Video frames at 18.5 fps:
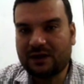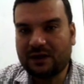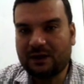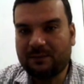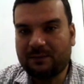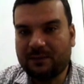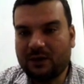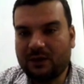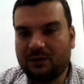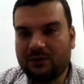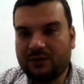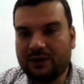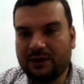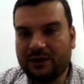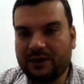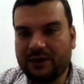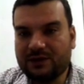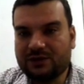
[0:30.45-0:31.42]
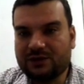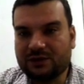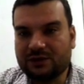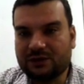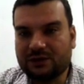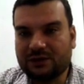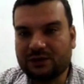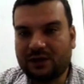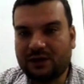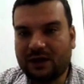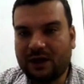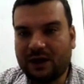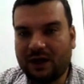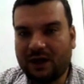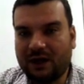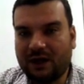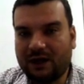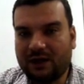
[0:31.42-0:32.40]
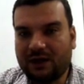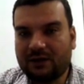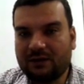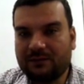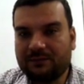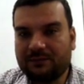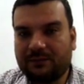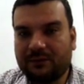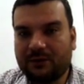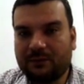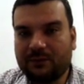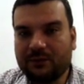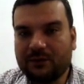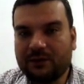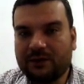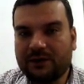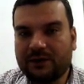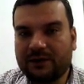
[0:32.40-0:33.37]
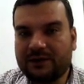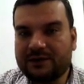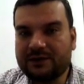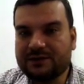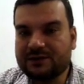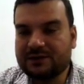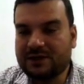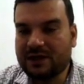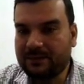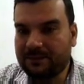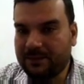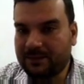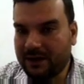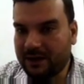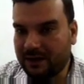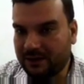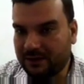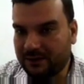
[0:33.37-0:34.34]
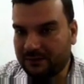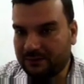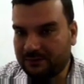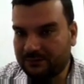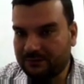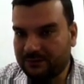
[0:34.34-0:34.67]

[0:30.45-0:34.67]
about nature are popular in Japan.